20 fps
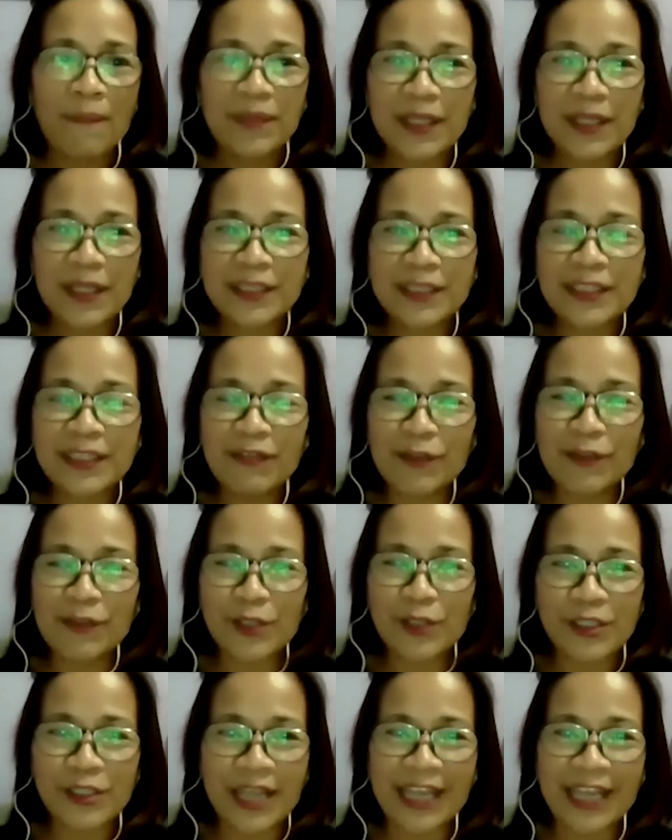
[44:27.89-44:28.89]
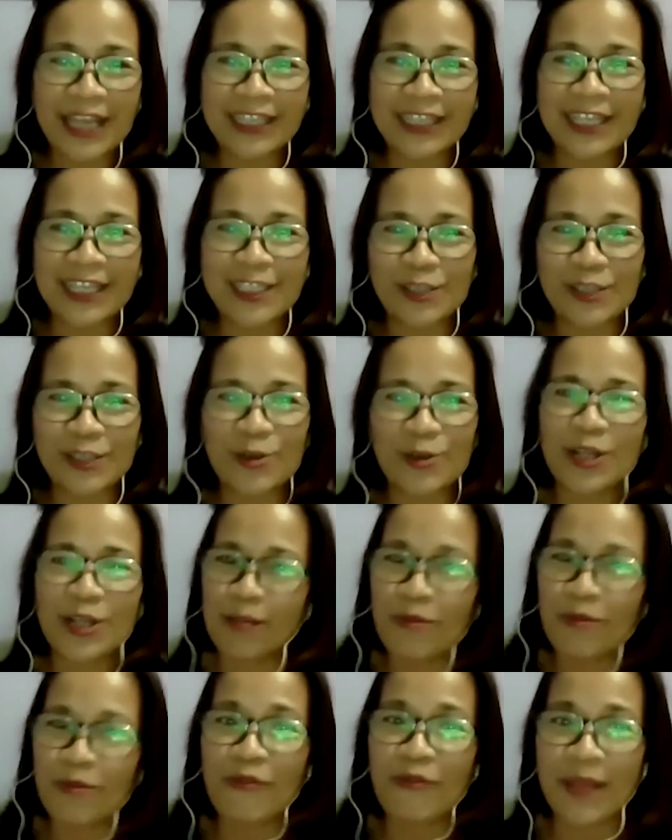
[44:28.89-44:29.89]
the civil society and
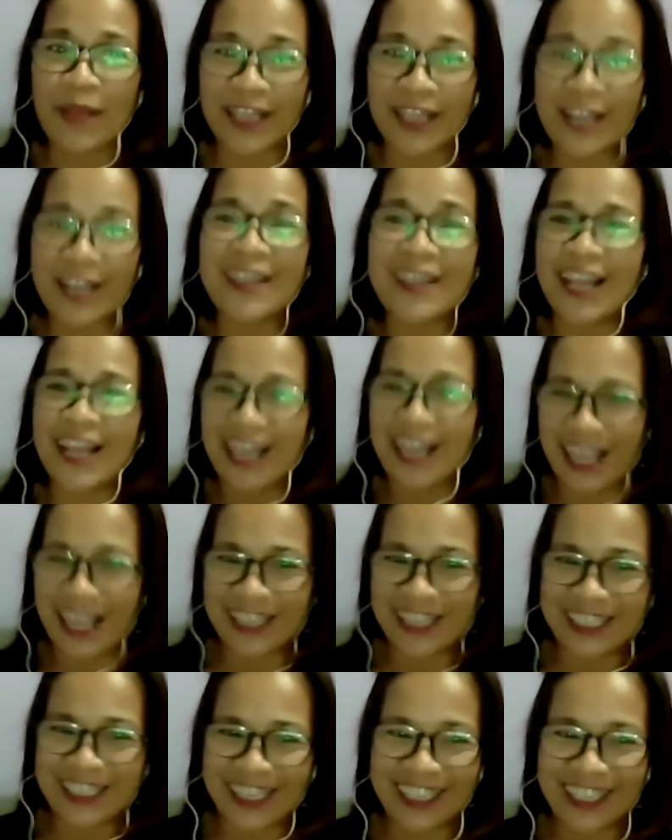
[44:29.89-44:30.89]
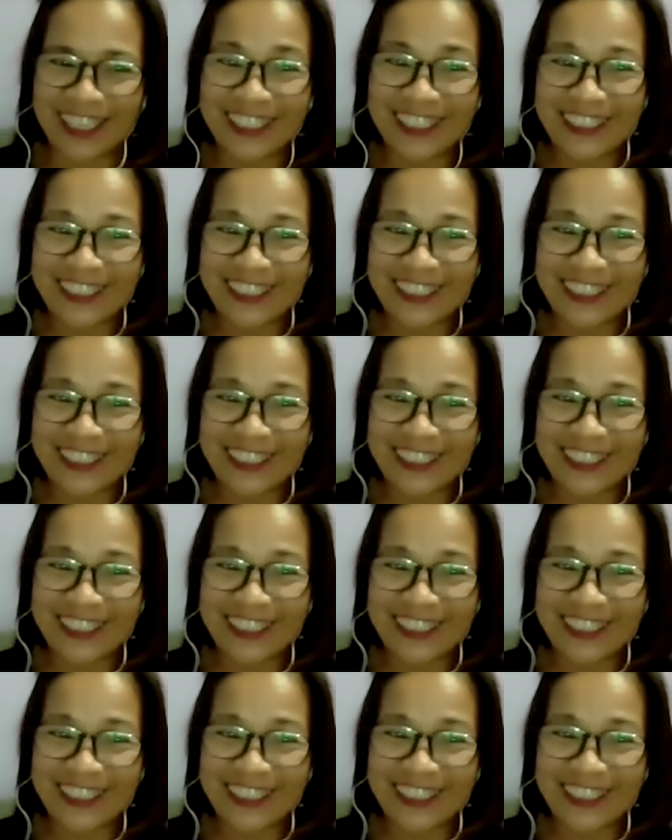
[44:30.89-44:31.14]
social movement intelligentsia.